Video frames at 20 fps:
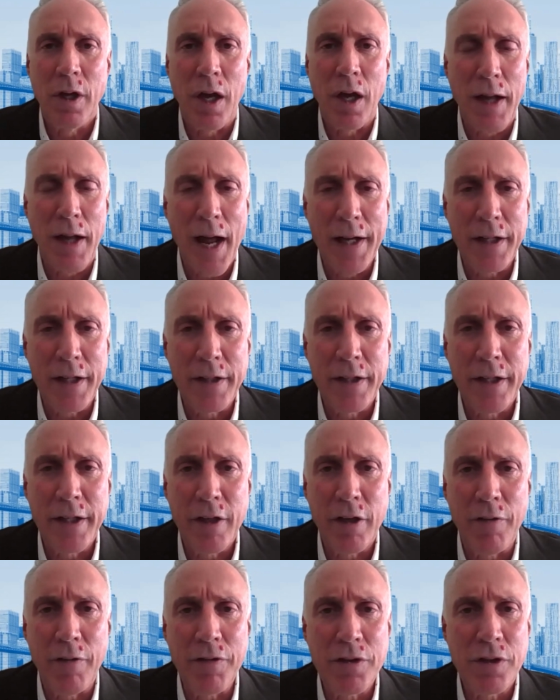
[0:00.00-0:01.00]
a lot of
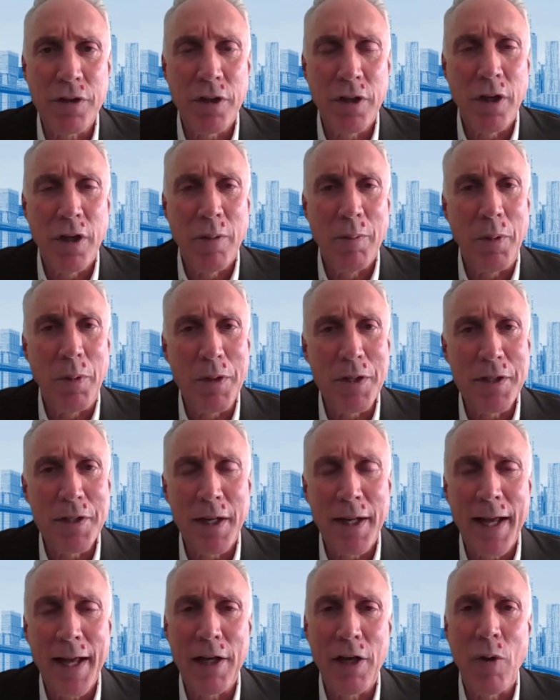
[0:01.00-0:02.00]
tariffs, but we
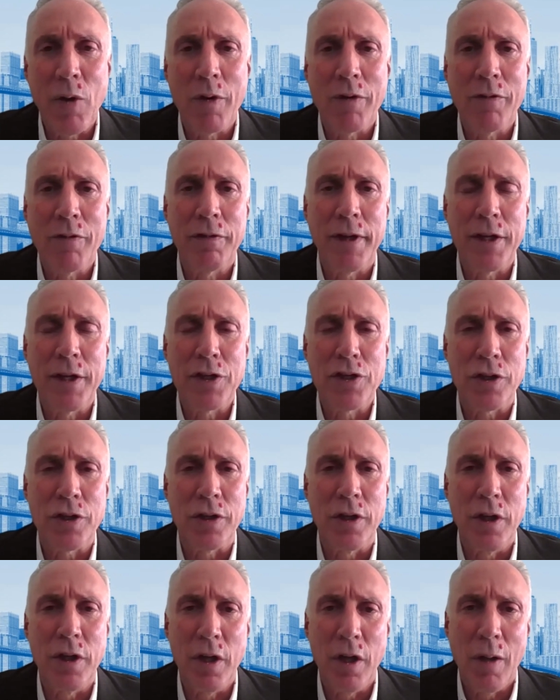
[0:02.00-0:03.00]
still had low
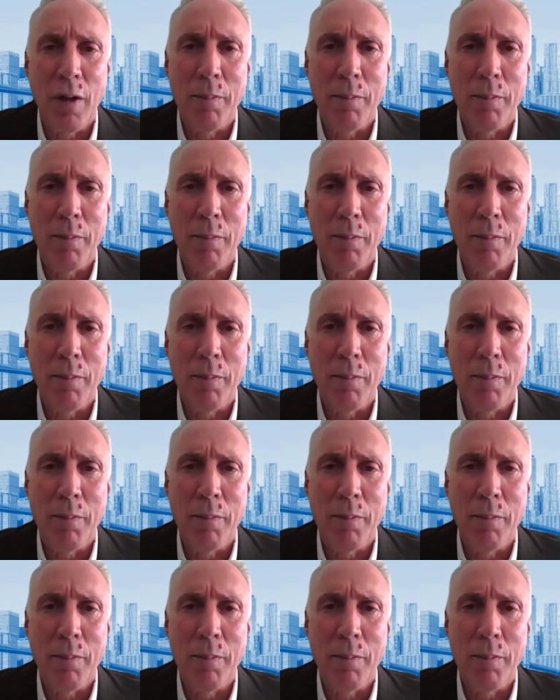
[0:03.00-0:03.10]
inflation.